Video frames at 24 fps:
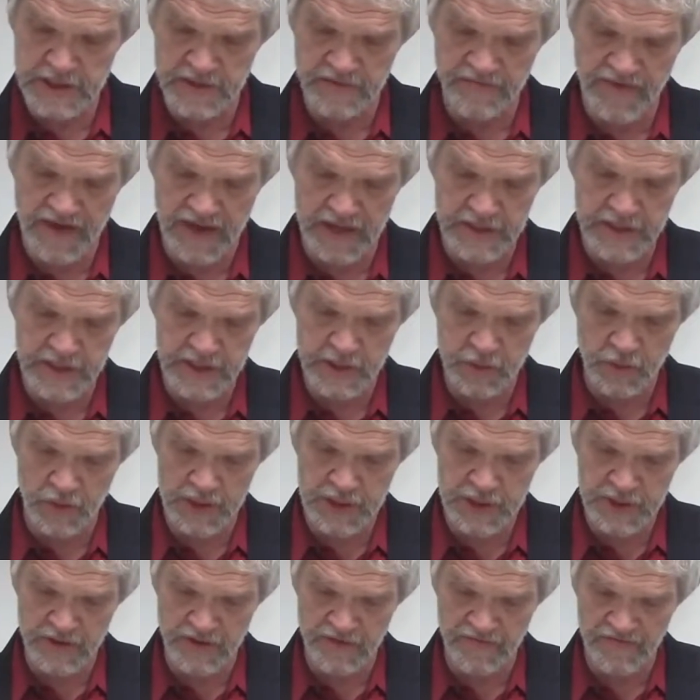advances
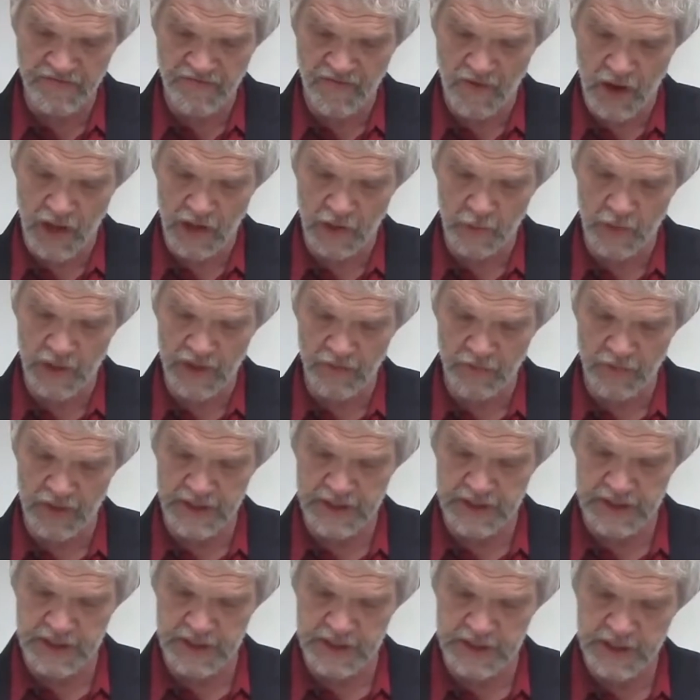which of the following
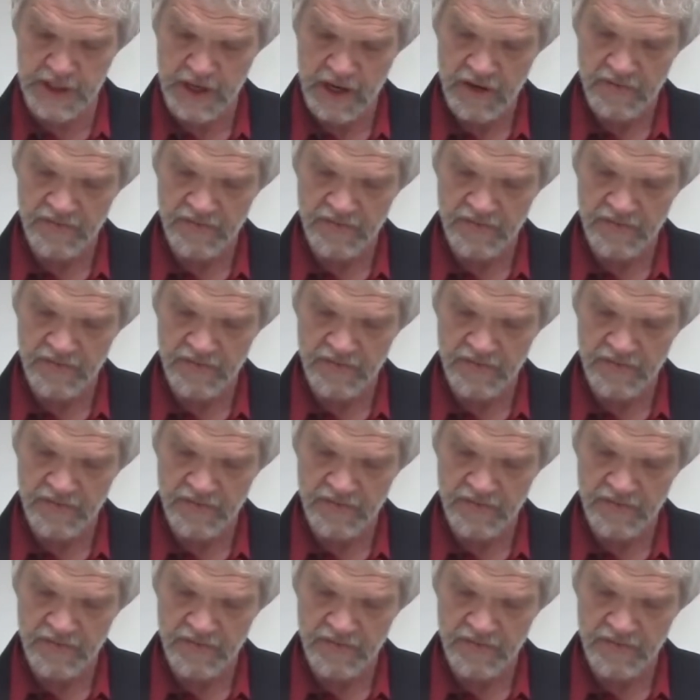reasons